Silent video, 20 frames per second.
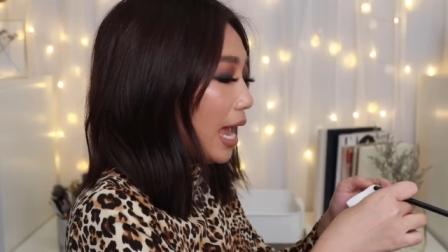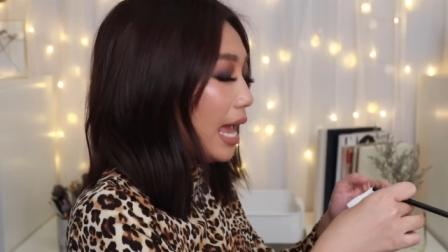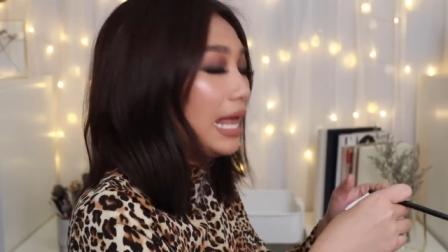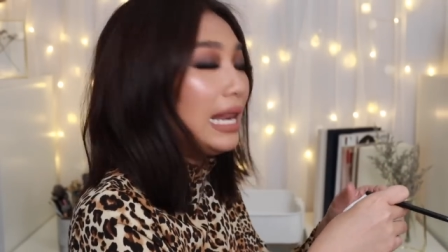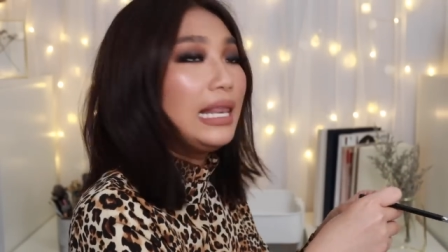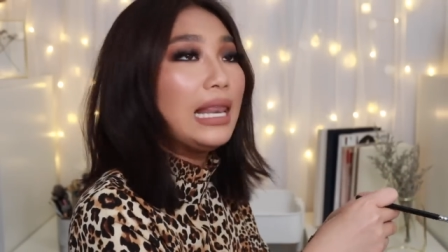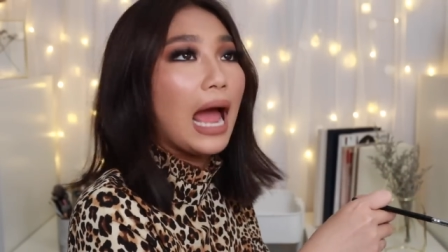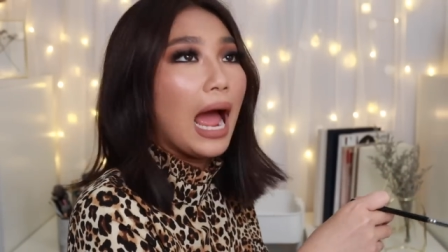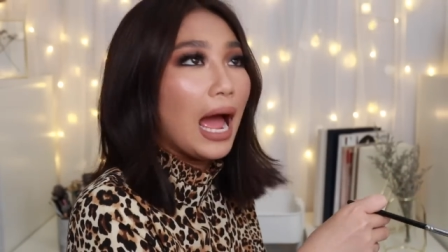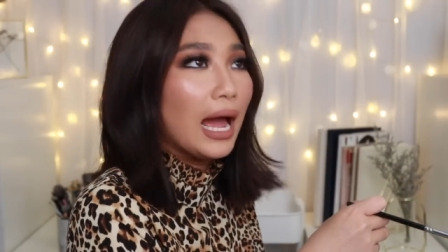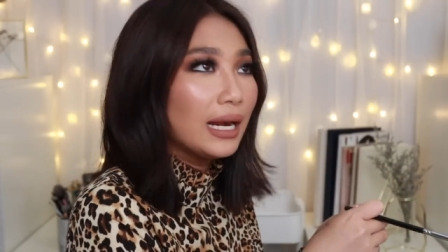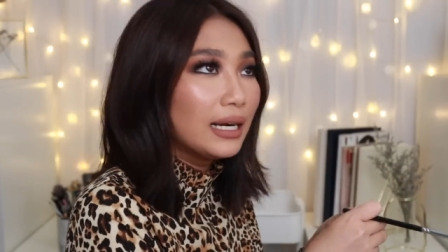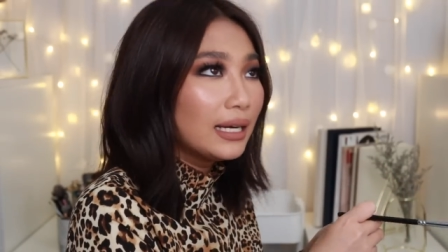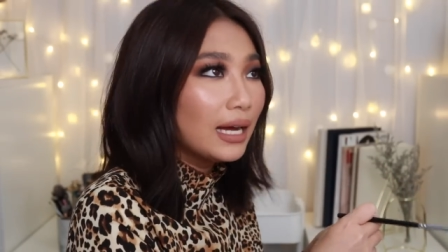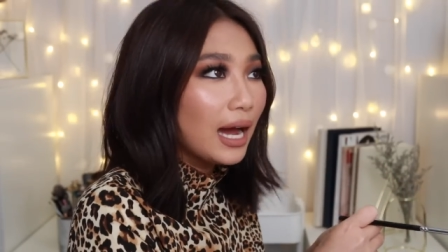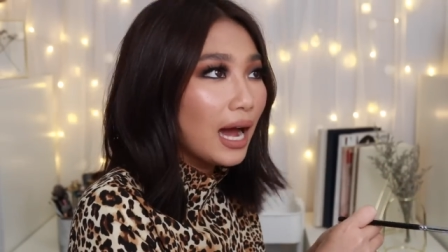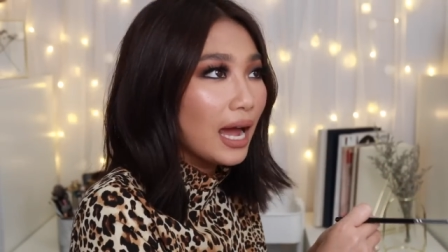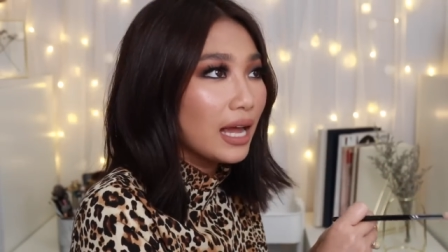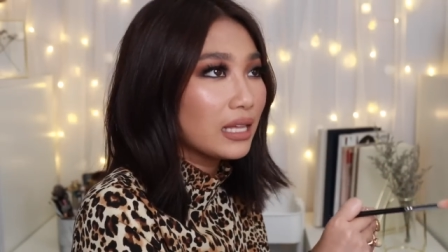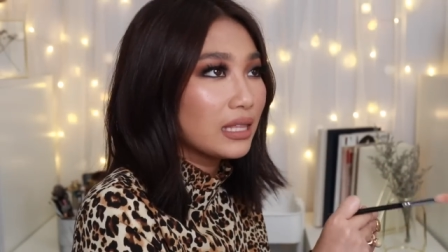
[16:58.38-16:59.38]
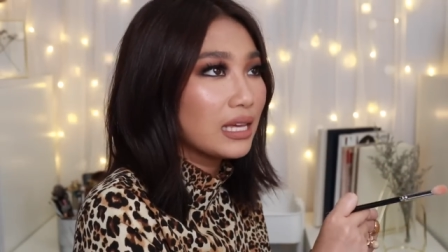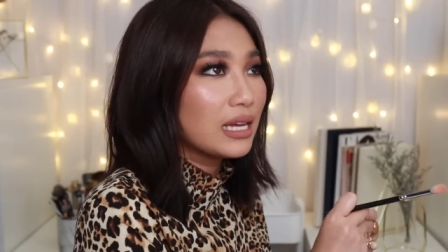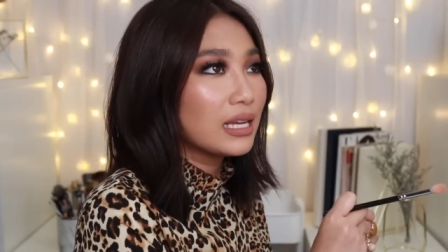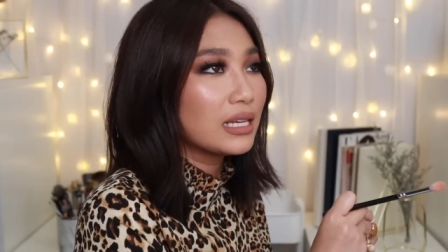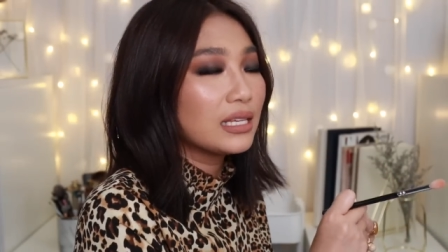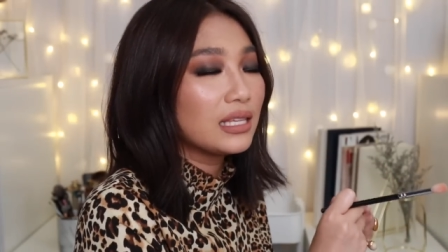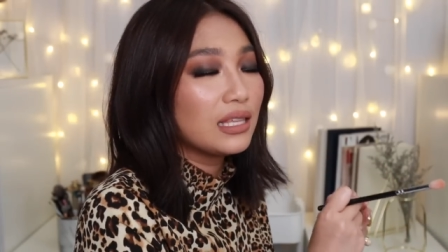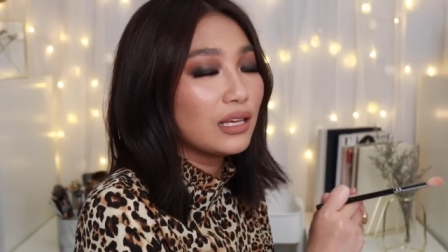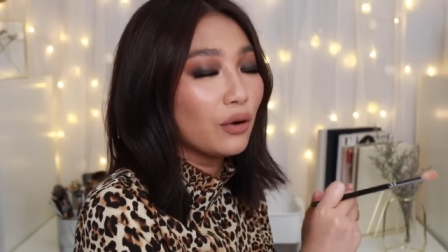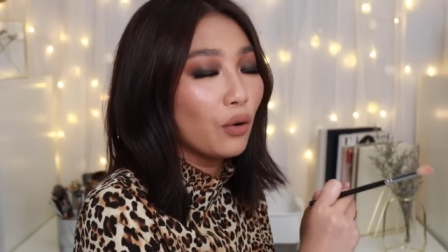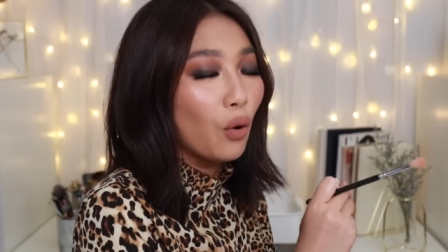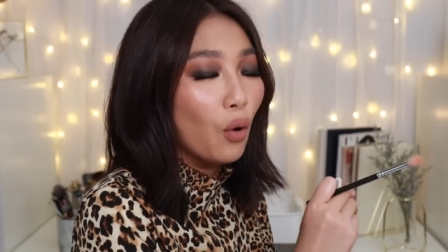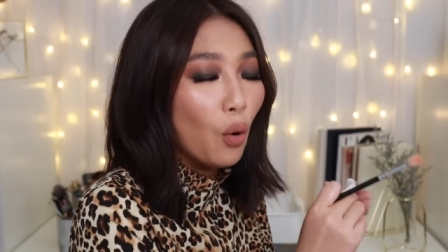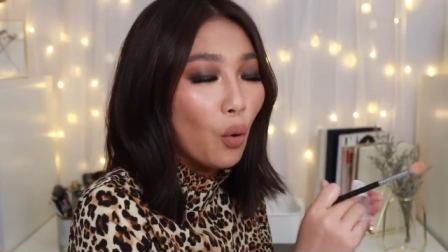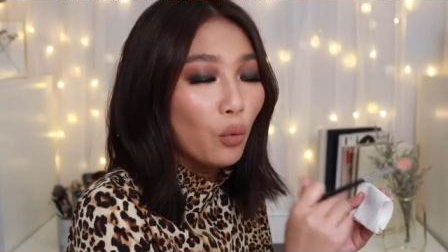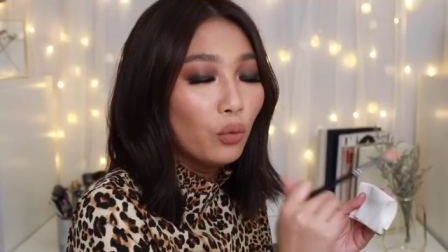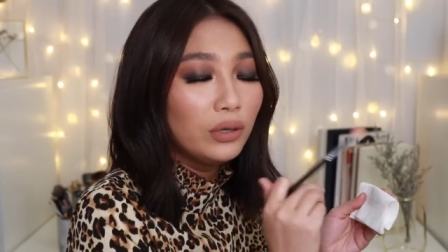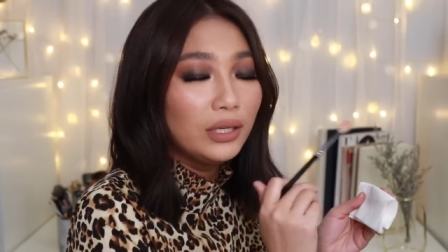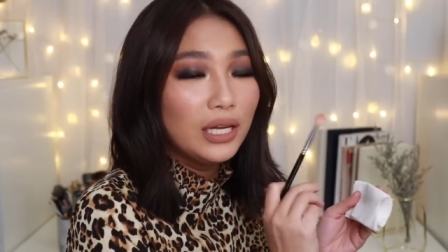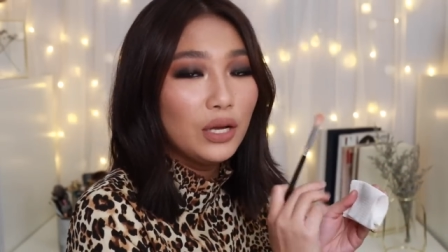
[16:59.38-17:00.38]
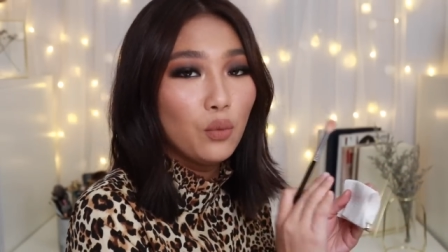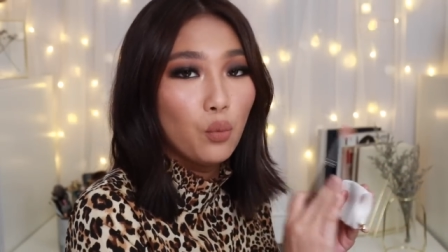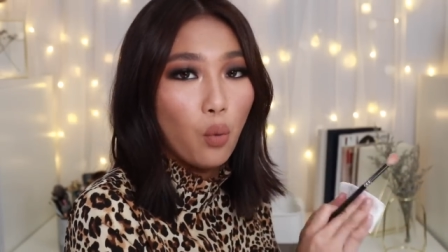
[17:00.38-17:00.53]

Ellana, I think, is the only